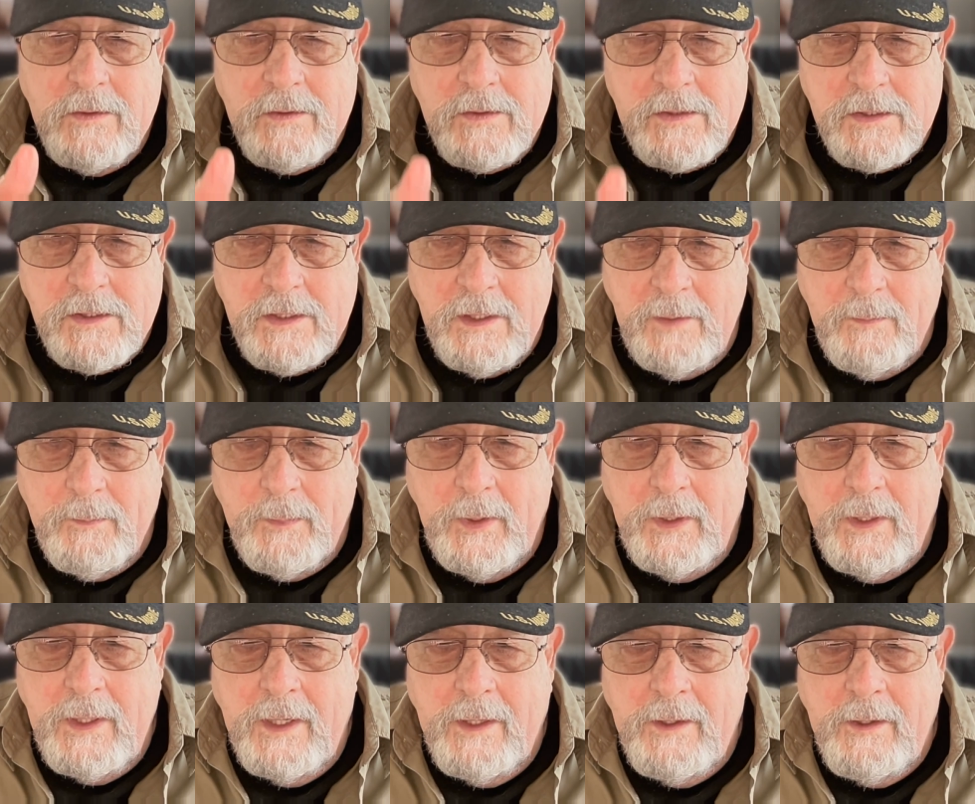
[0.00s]
slip
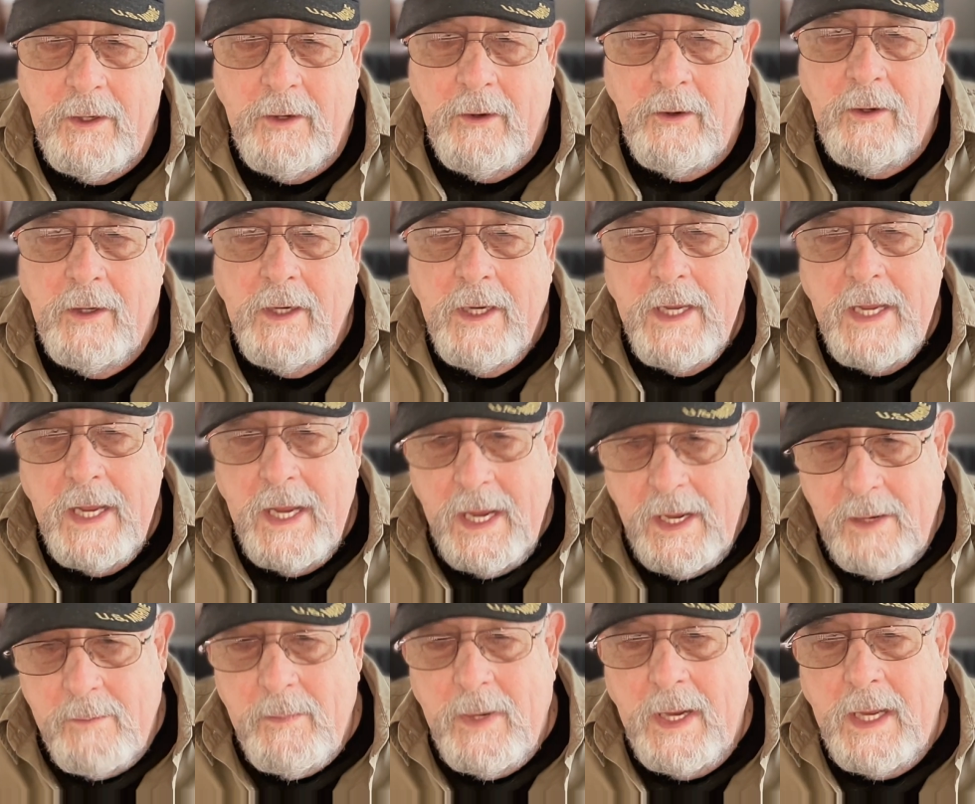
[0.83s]
it in there,
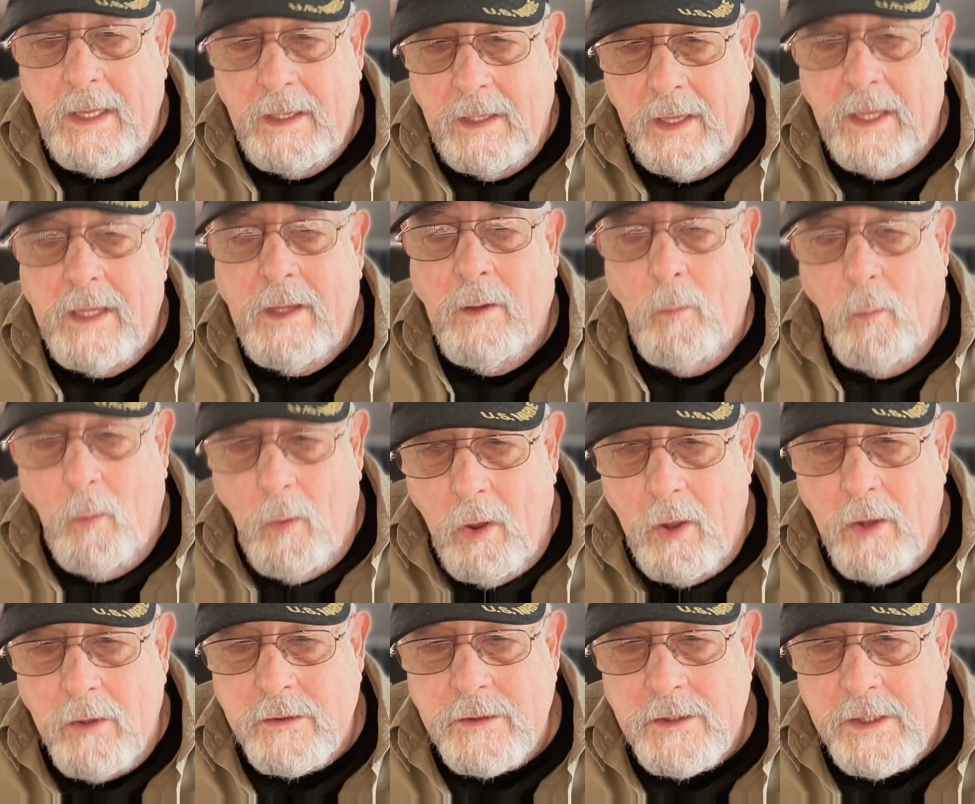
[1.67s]
and make like a
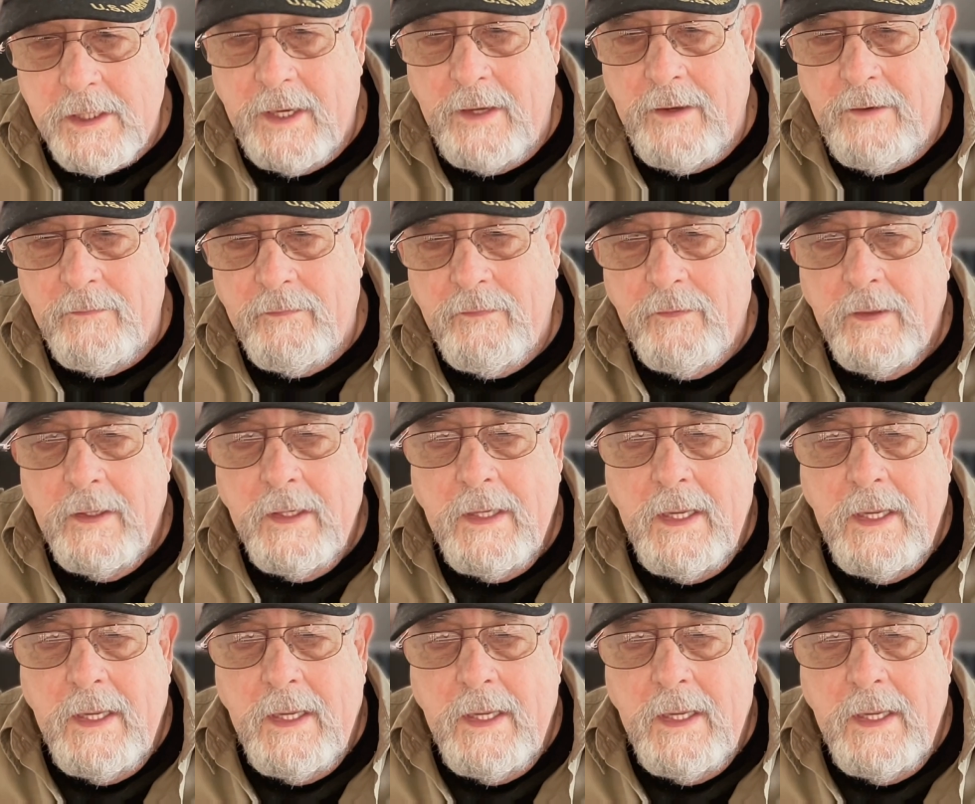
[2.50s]
wall safe.